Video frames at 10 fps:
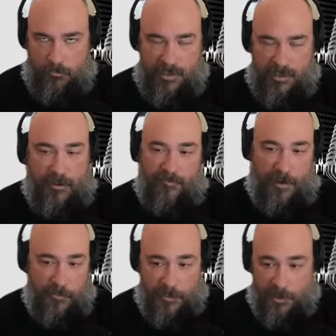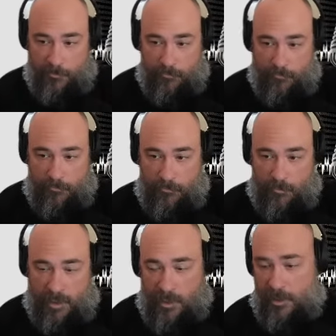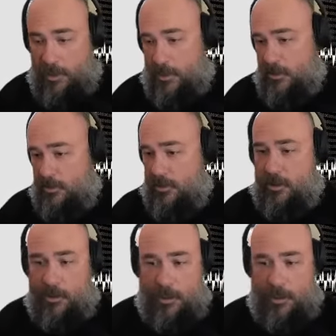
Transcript: 75%, and